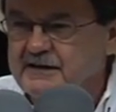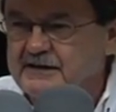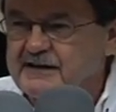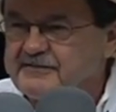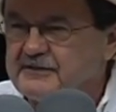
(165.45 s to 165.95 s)

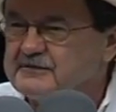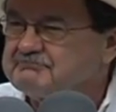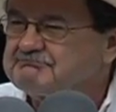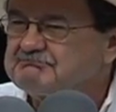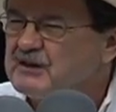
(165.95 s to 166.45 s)
And I
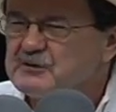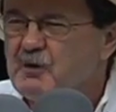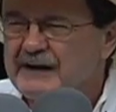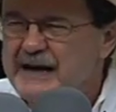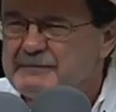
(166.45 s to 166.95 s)
thought, Not
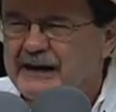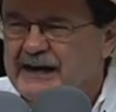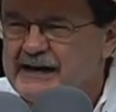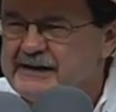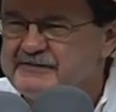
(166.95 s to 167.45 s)
while I'm
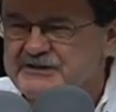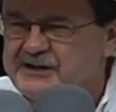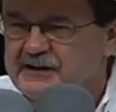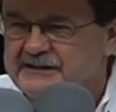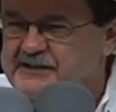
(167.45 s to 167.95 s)
alive, he's not.